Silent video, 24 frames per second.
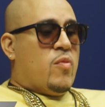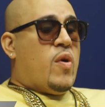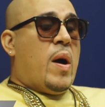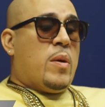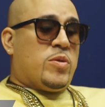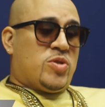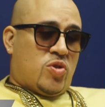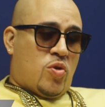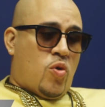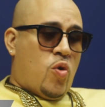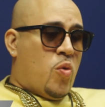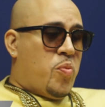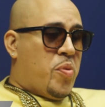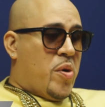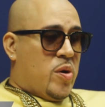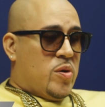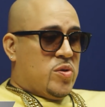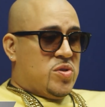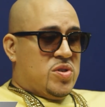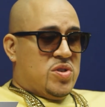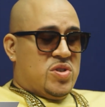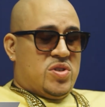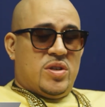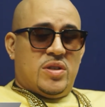Mariah was a cool
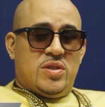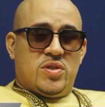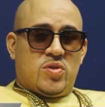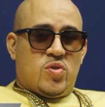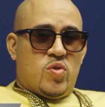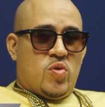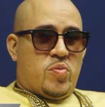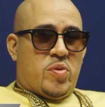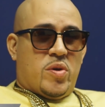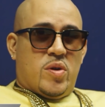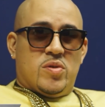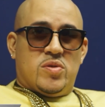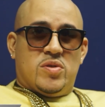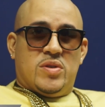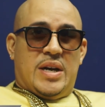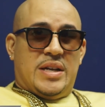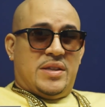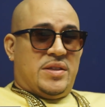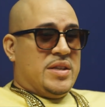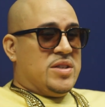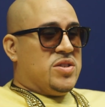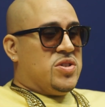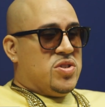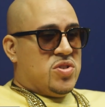person, still is a cool person.
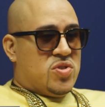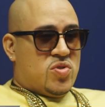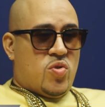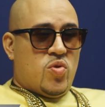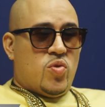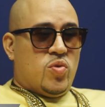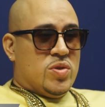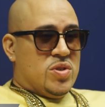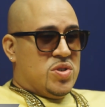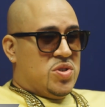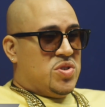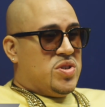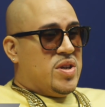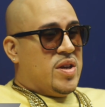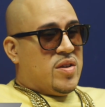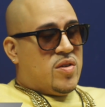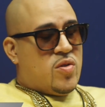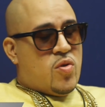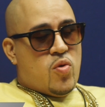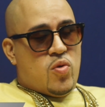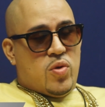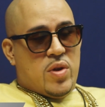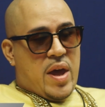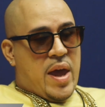I think she's cool as
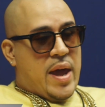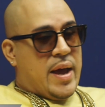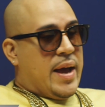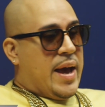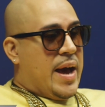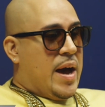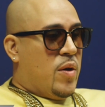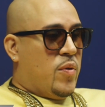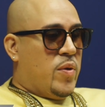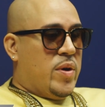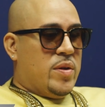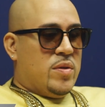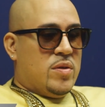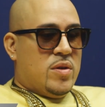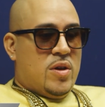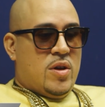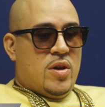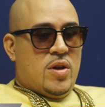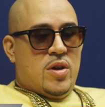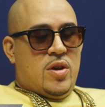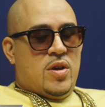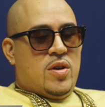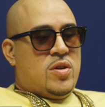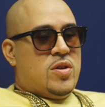shit, cool to hang out with.
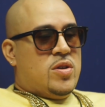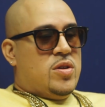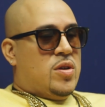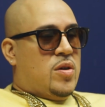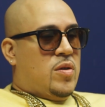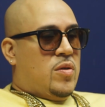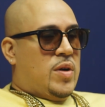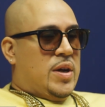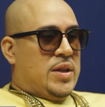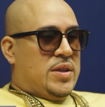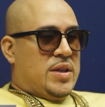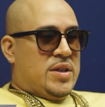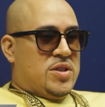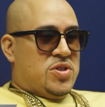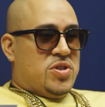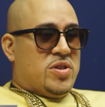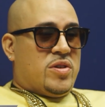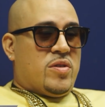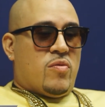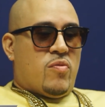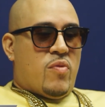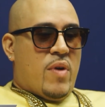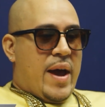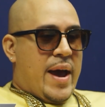You know, I think she could